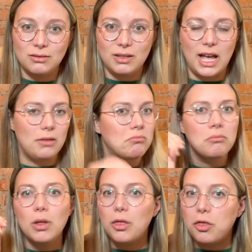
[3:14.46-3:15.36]
that
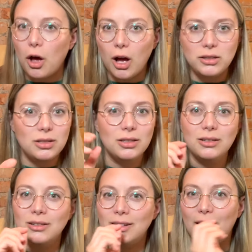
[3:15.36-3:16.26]
thought
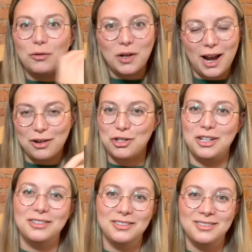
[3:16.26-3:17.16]
and reaction,
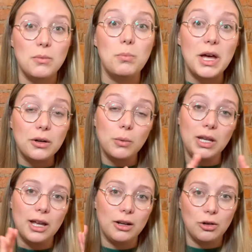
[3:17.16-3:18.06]
the better we
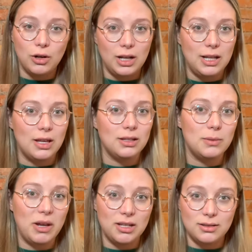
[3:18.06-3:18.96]
get at creating that
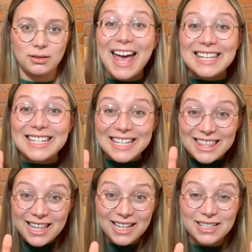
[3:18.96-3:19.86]
space. And in
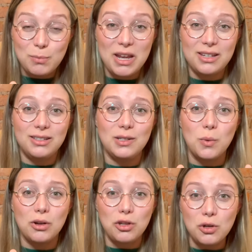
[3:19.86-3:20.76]
that space is where
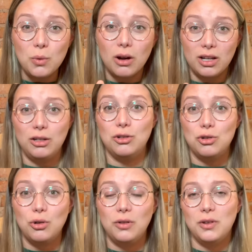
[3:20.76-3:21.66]
you are in
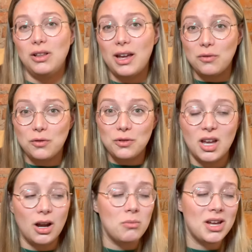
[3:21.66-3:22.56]
control of your life.
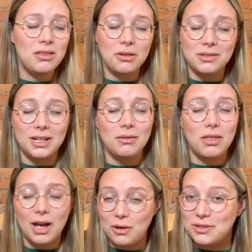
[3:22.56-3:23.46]
Our mind throws out
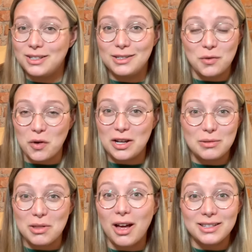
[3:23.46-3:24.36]
thousands of random
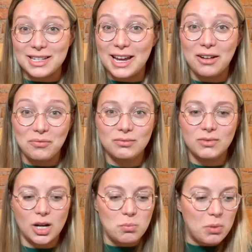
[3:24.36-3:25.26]
thoughts a day.
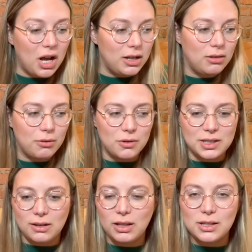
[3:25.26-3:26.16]
Our body throws
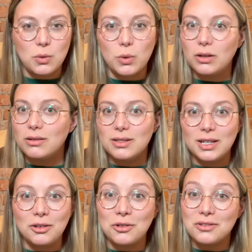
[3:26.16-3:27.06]
out lots of weird
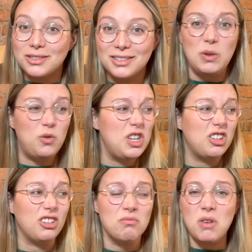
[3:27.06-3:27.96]
signals. We
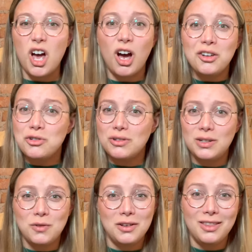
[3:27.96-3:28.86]
feel a hundred
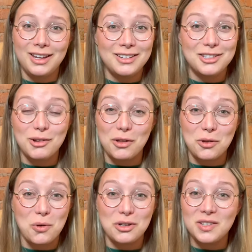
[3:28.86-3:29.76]
different things throughout the
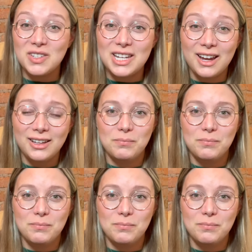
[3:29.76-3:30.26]
course of the day.